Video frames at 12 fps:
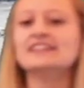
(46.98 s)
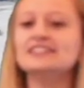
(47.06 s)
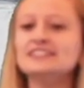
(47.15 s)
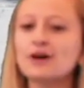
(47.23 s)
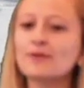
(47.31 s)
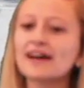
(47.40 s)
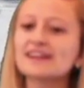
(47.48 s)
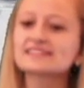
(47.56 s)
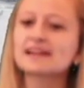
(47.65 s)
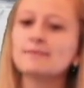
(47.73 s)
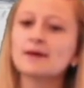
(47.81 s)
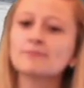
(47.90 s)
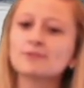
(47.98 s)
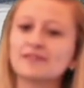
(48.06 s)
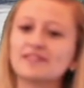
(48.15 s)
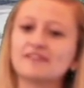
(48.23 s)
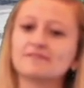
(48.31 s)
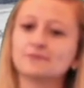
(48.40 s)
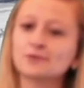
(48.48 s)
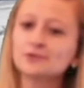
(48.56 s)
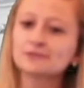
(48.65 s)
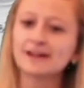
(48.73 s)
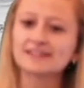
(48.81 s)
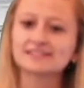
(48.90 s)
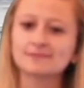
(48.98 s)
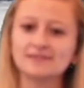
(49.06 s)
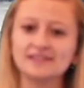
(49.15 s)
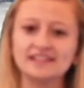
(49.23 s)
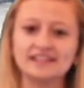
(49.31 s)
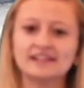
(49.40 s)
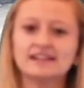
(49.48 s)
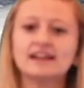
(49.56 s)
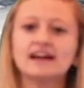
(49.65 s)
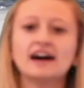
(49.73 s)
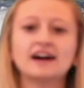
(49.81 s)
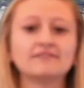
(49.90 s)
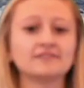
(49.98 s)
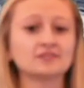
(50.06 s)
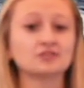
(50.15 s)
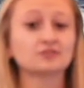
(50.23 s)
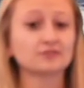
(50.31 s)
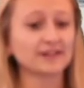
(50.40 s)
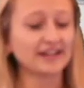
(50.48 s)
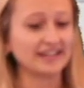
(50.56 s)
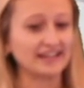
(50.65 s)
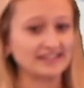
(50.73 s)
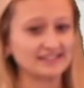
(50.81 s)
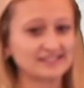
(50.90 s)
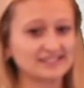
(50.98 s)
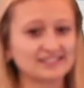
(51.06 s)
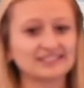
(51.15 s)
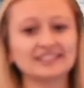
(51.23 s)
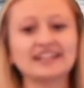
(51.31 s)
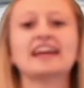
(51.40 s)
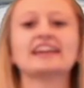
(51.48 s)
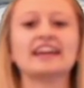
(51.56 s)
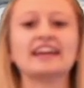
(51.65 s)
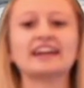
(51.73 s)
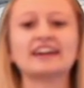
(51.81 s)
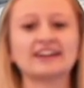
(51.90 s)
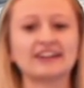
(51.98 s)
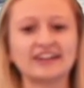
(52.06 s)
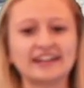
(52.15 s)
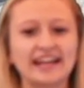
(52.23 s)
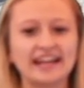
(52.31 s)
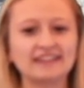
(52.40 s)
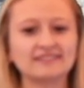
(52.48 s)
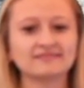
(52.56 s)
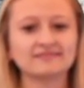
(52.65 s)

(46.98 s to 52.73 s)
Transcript: No one has come up with a full recipe of ingredients to creating a hurricane.